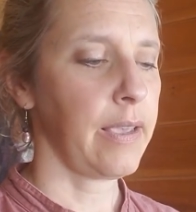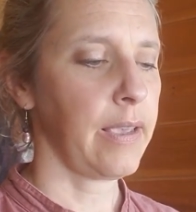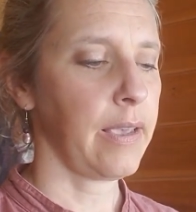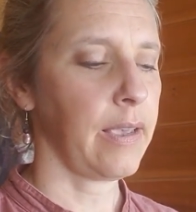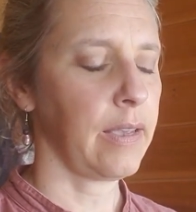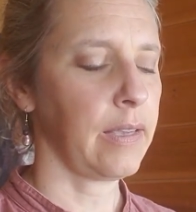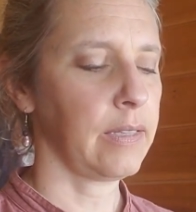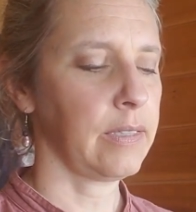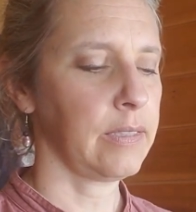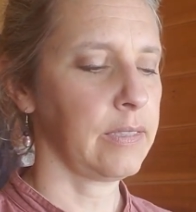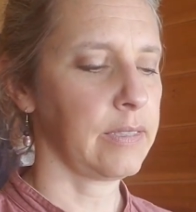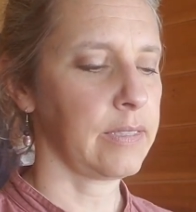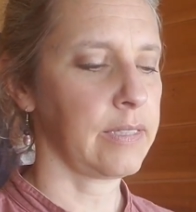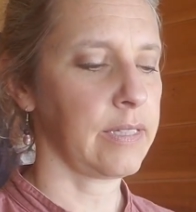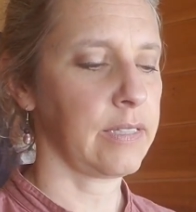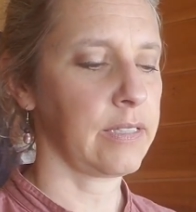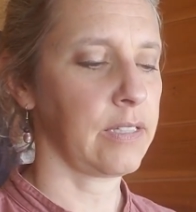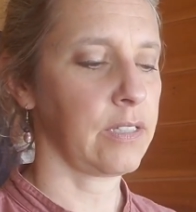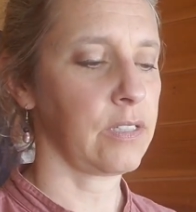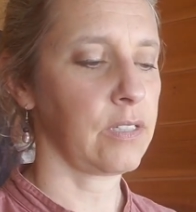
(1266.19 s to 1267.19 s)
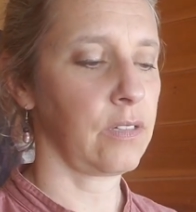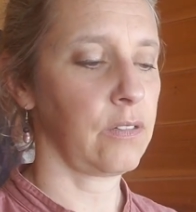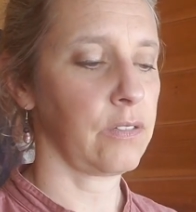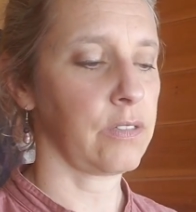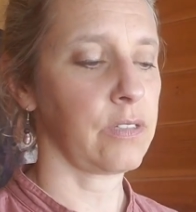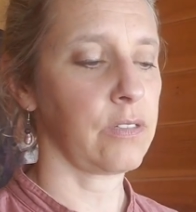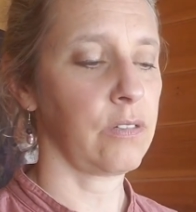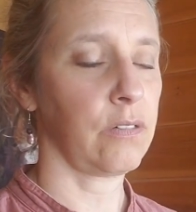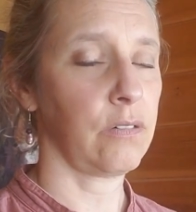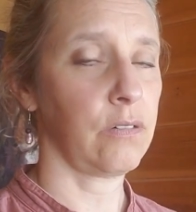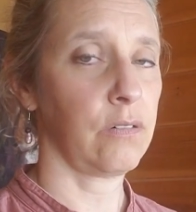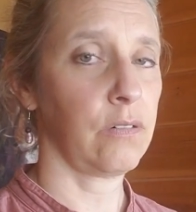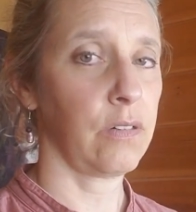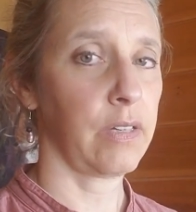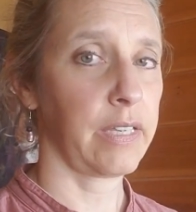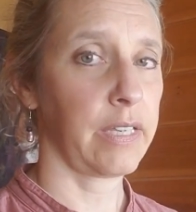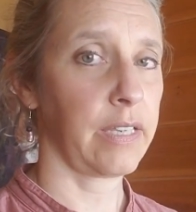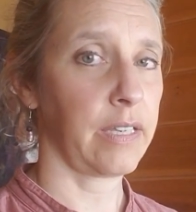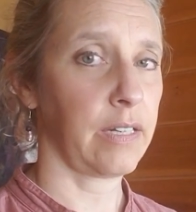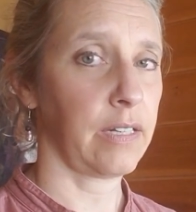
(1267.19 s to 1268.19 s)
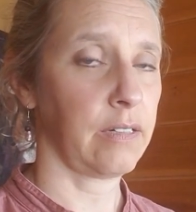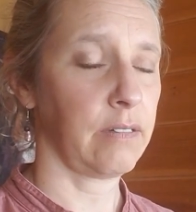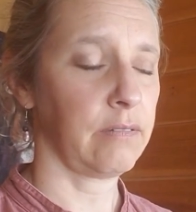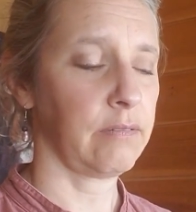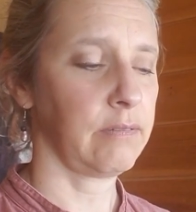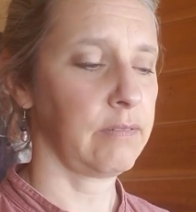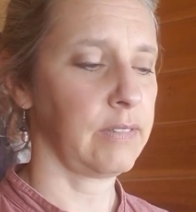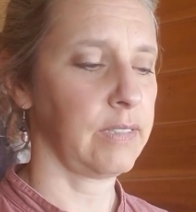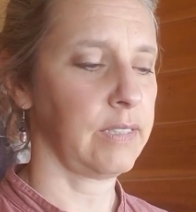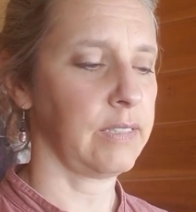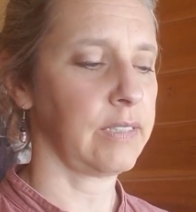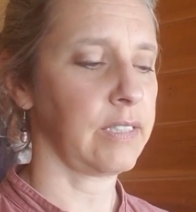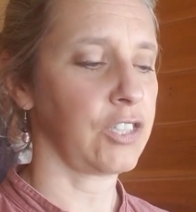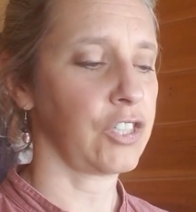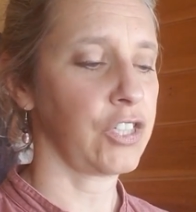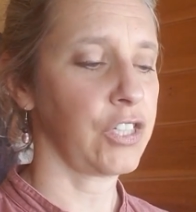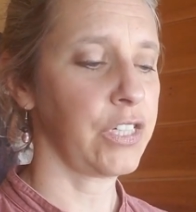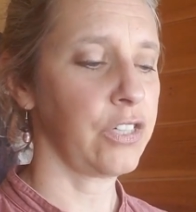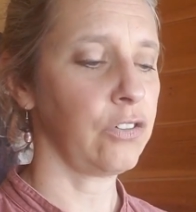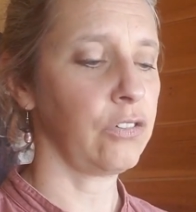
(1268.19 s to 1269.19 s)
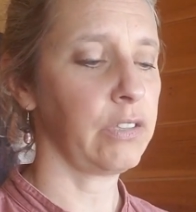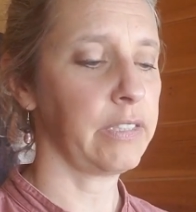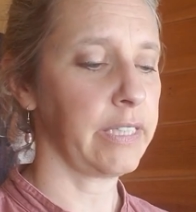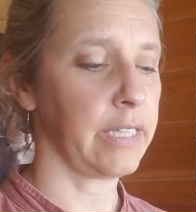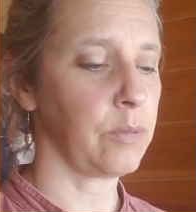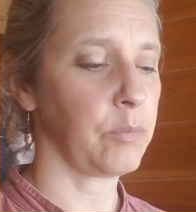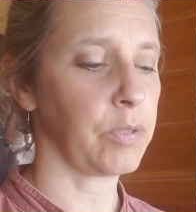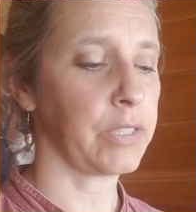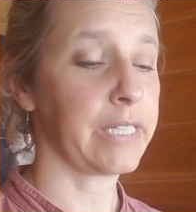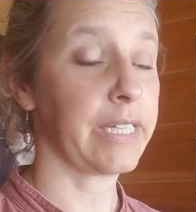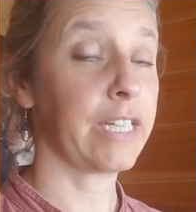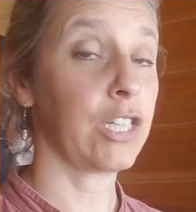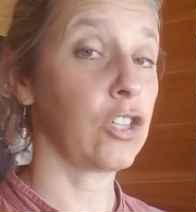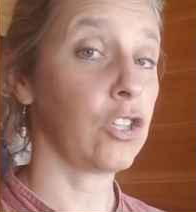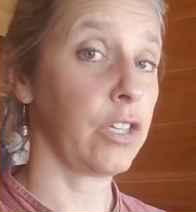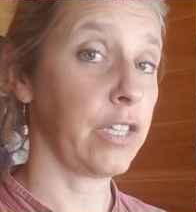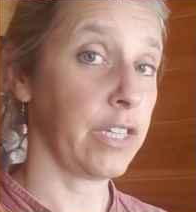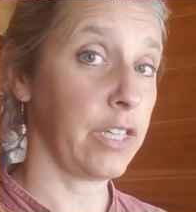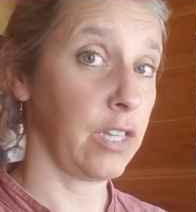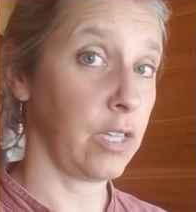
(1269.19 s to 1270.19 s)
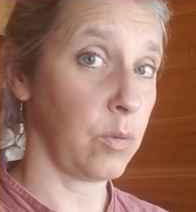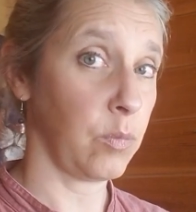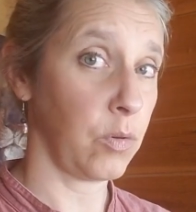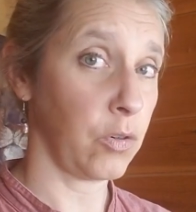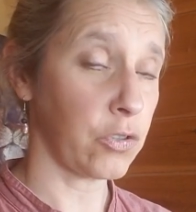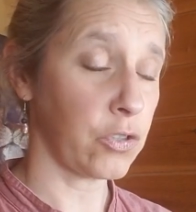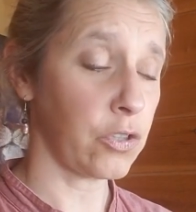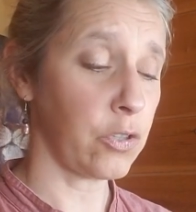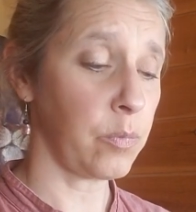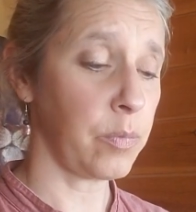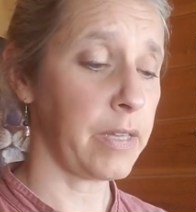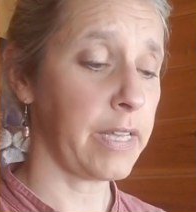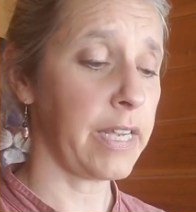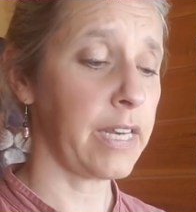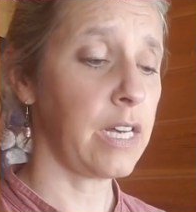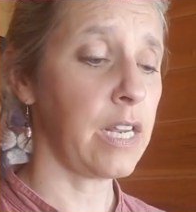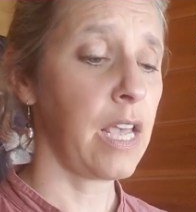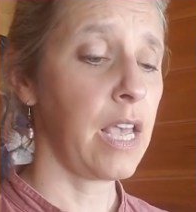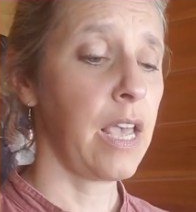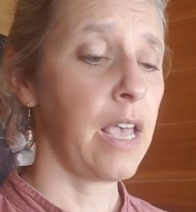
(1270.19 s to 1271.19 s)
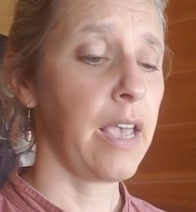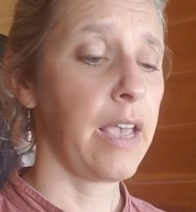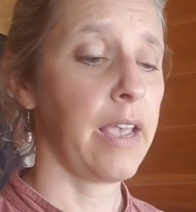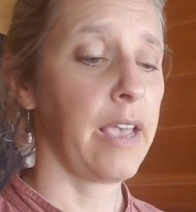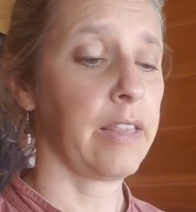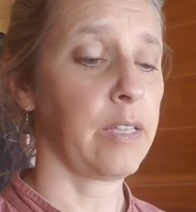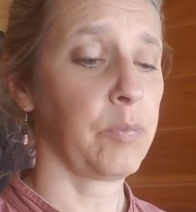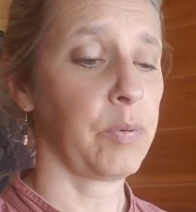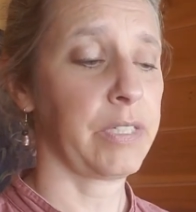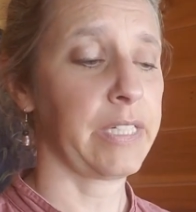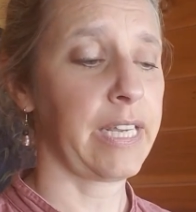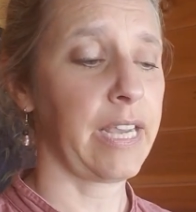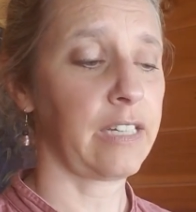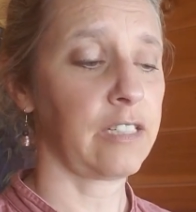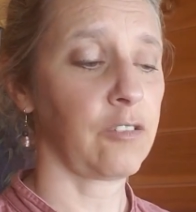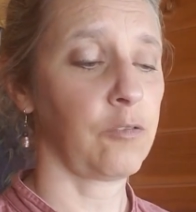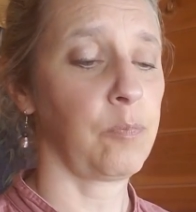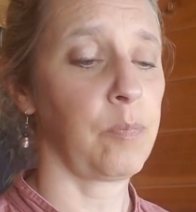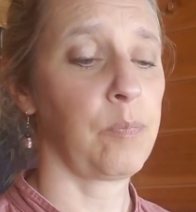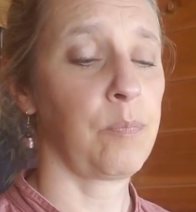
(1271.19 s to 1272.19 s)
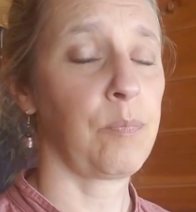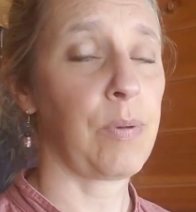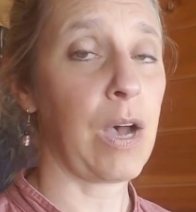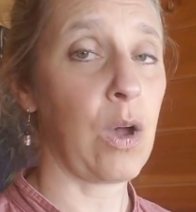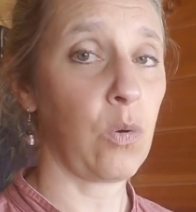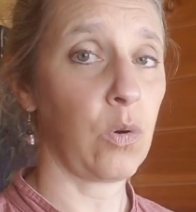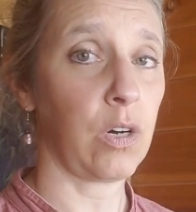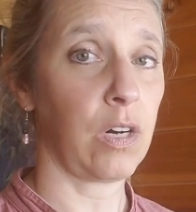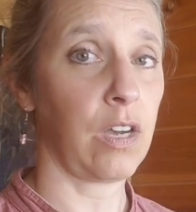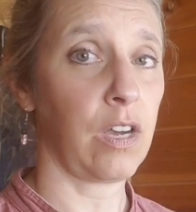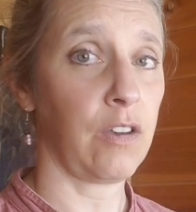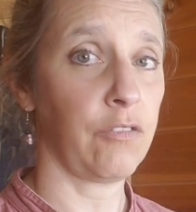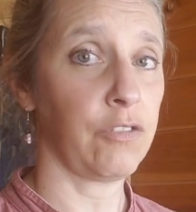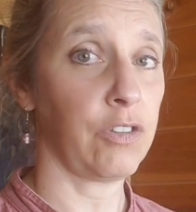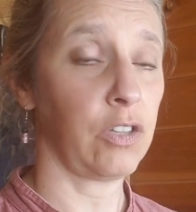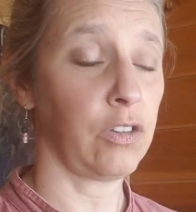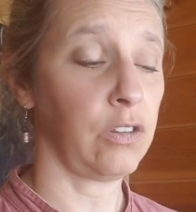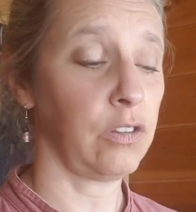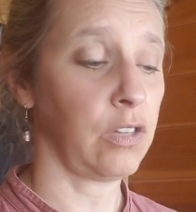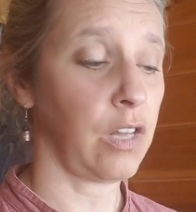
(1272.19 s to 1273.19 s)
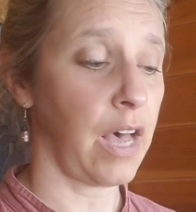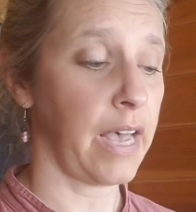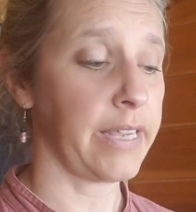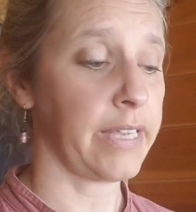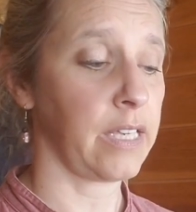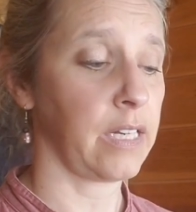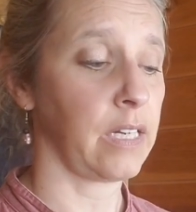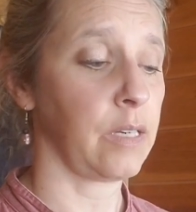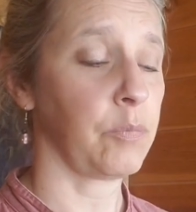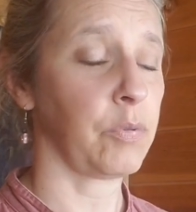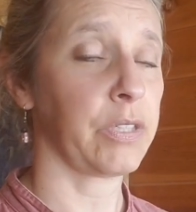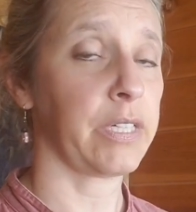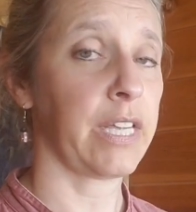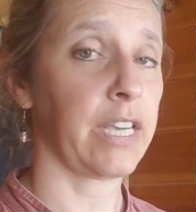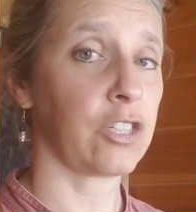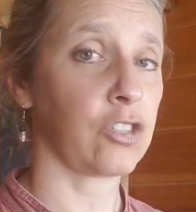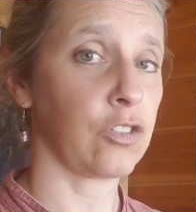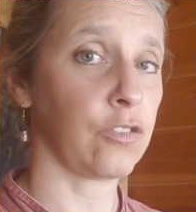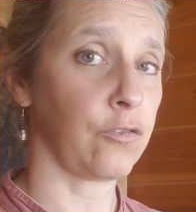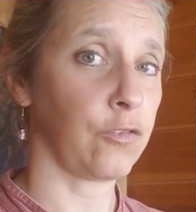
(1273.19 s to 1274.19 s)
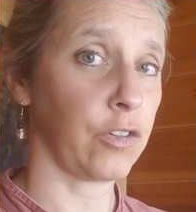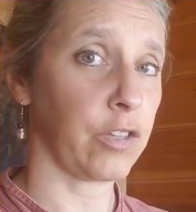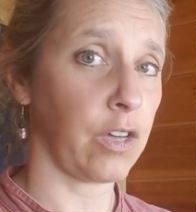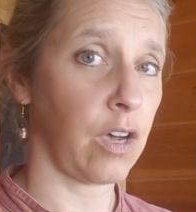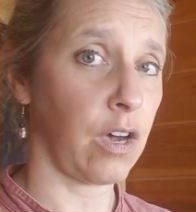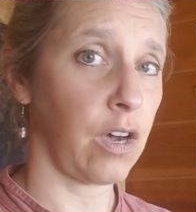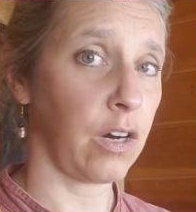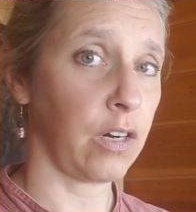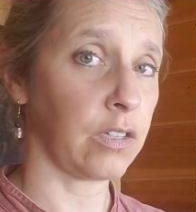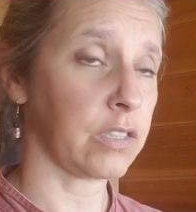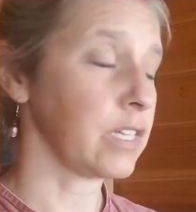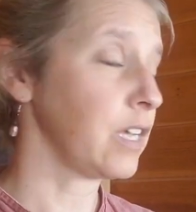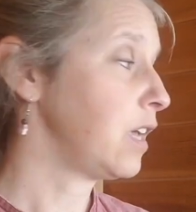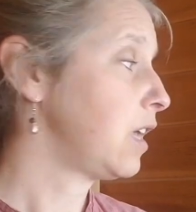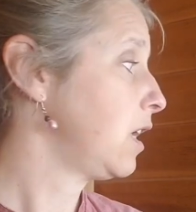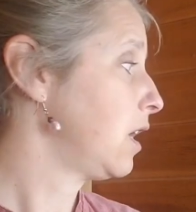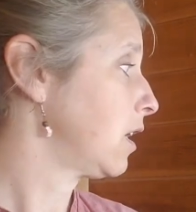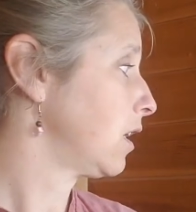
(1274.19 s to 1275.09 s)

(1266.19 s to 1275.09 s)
And it says it's also can, it's a shielding, particularly in the emotional plane, and the protective power of the lion, protection for the heart.